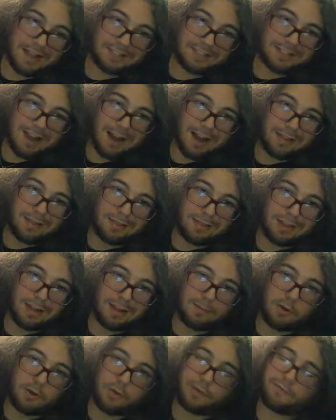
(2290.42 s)
that's kind of the
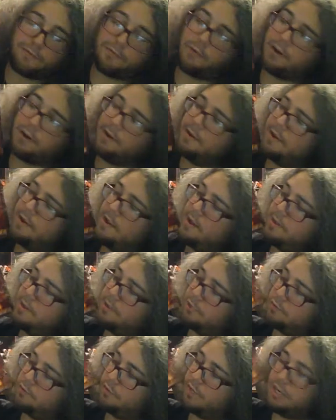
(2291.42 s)
thing I'm going for.
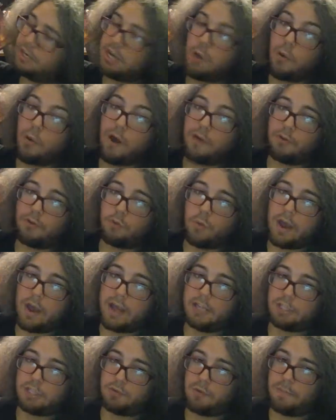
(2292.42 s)
There's really no other
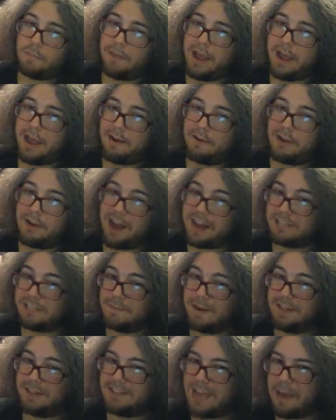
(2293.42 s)
way to repair
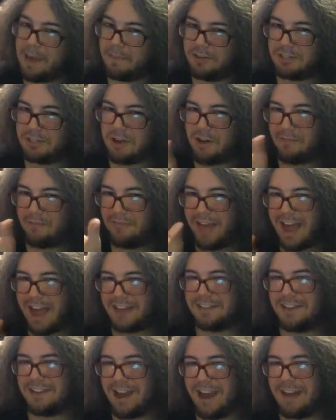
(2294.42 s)
cosmetic damage of
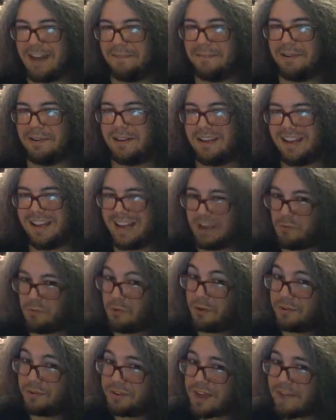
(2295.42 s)
that type. It
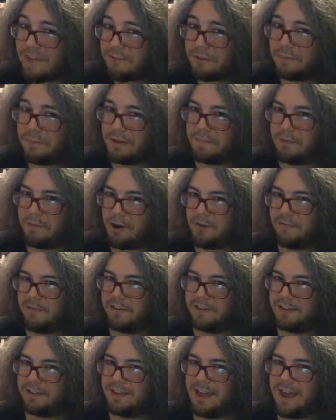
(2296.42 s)
will never be
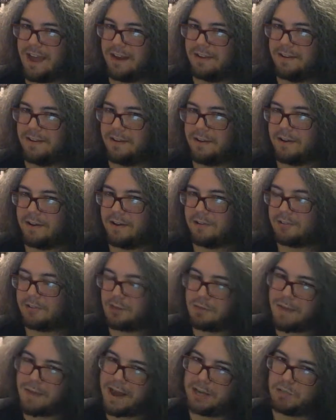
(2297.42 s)
perfect again,
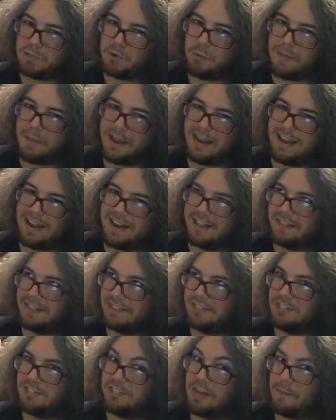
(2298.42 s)
so you might as well make it at
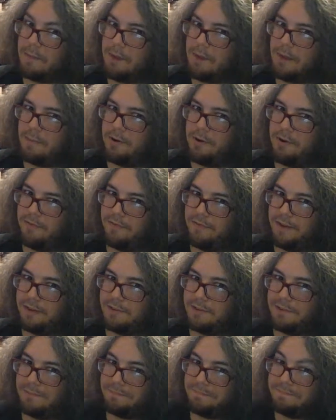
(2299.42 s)
least semi-perfect.
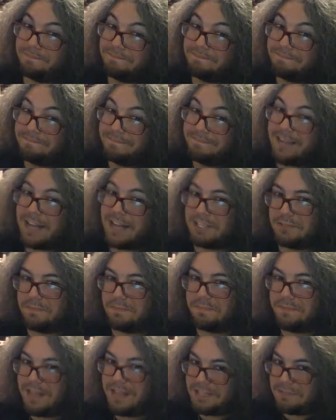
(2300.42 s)
That's
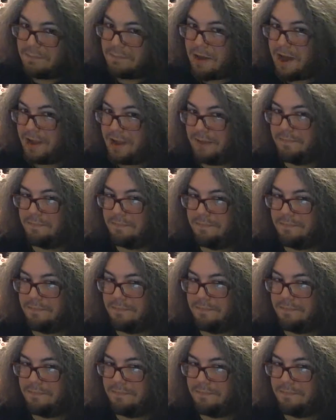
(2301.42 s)
my